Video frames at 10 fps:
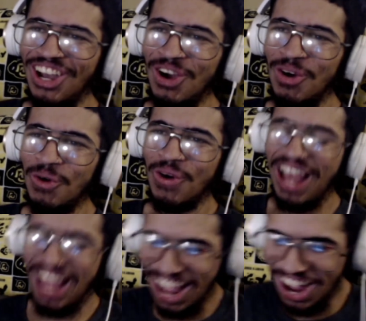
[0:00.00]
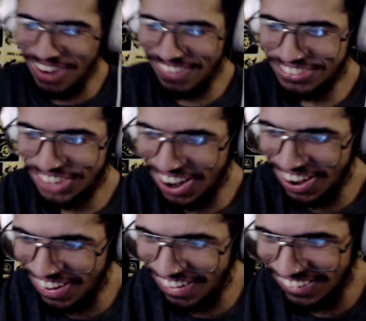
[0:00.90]
Wow,
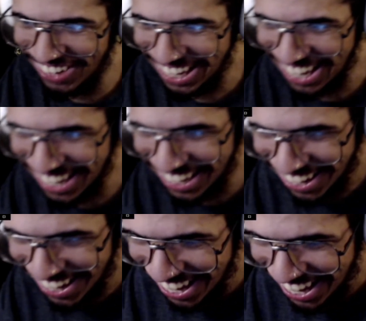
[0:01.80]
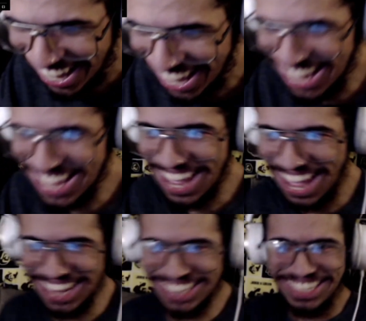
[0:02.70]
bro, he he
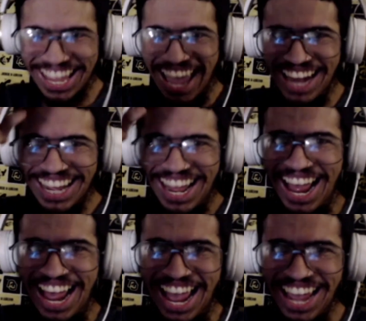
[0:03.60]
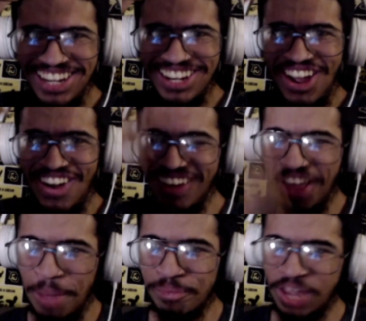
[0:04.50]
hit that that high note
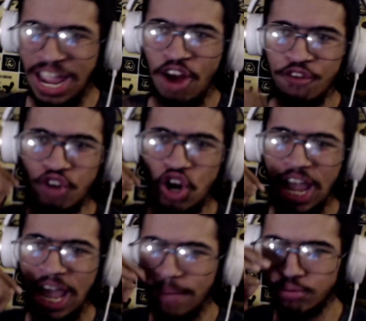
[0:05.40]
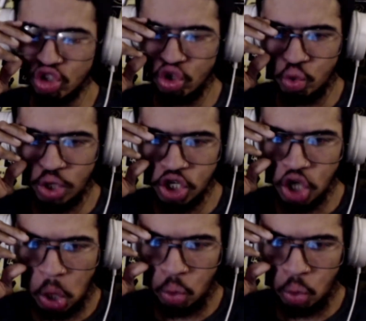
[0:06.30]
up there for absolutely no